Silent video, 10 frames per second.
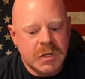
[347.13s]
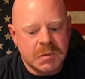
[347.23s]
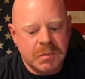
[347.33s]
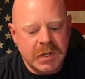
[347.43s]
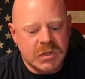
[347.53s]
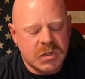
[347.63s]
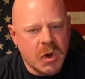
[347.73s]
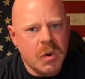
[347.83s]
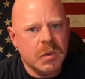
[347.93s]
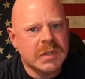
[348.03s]
just be
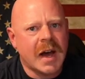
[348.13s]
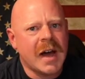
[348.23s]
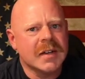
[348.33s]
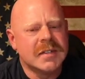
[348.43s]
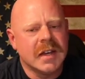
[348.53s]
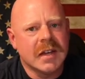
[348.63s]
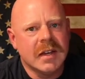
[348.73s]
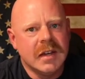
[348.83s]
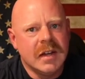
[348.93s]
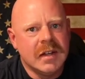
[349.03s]
so
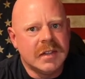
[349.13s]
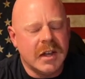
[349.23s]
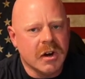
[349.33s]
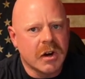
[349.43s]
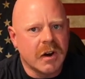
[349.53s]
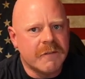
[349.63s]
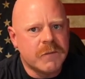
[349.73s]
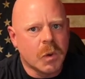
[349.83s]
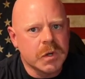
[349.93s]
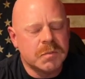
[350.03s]
toxic that you're going to
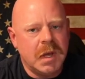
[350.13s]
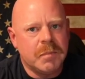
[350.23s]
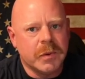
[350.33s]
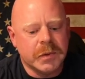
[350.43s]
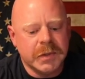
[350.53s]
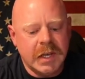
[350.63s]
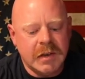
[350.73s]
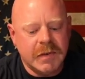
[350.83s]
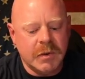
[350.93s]
force people to leave.